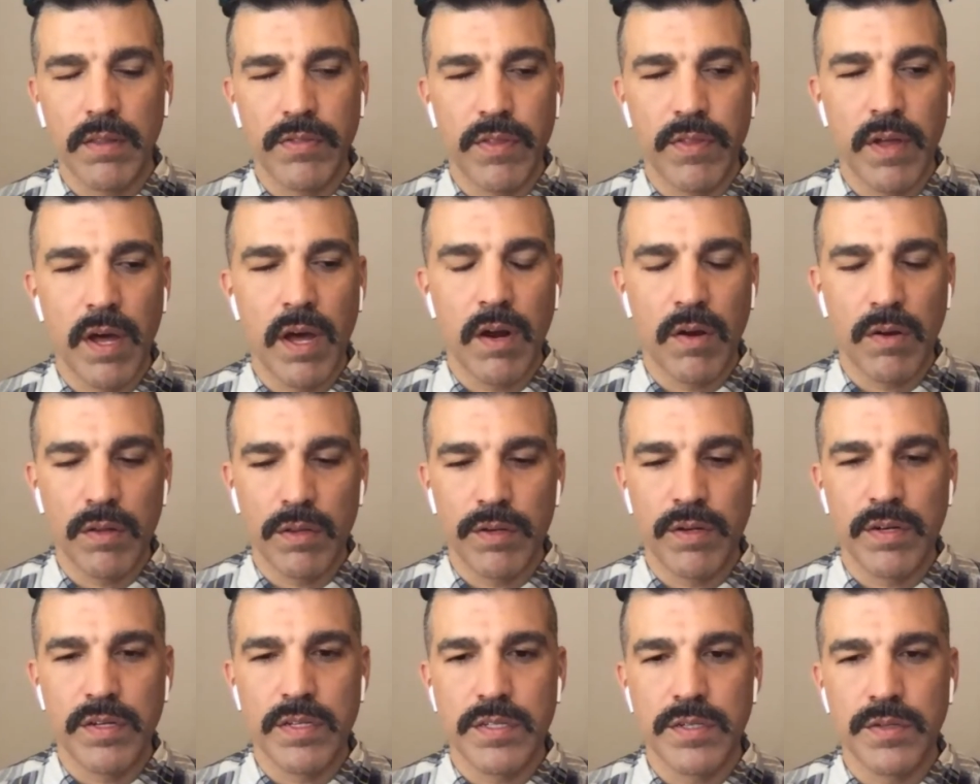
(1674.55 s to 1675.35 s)
or
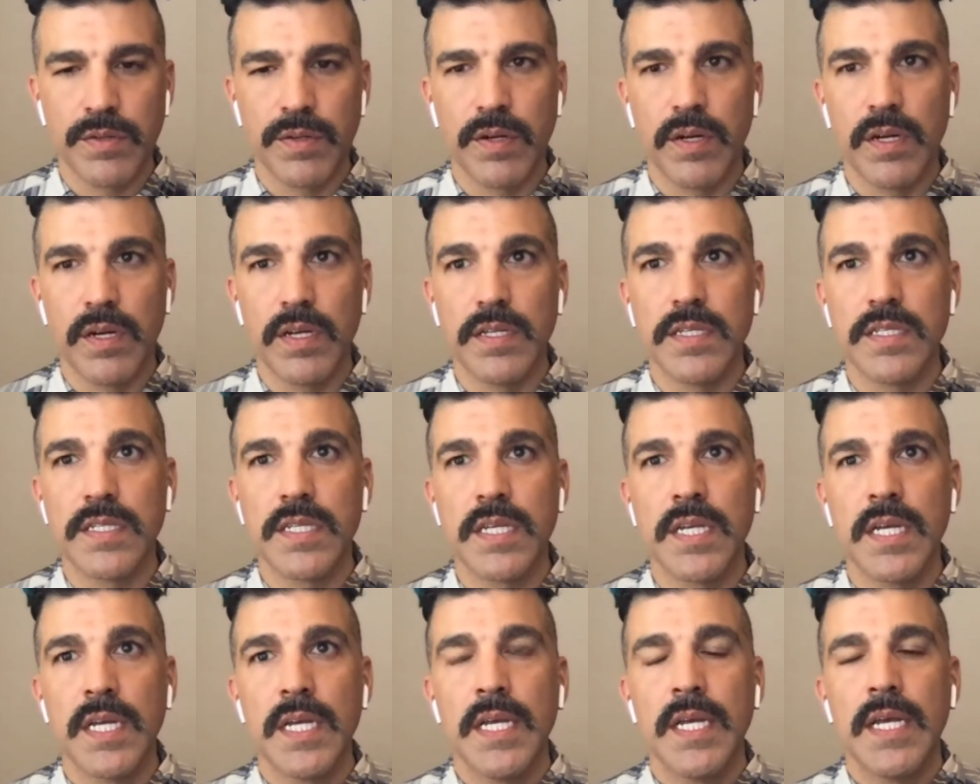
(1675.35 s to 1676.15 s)
learned sooner is,
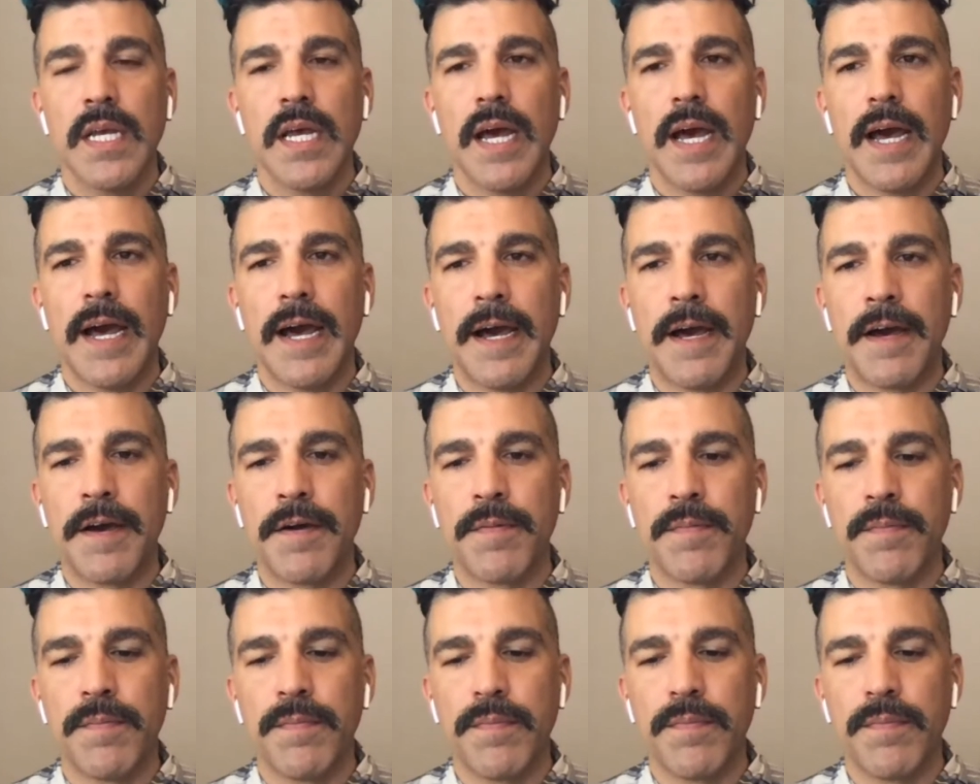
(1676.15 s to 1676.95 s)
I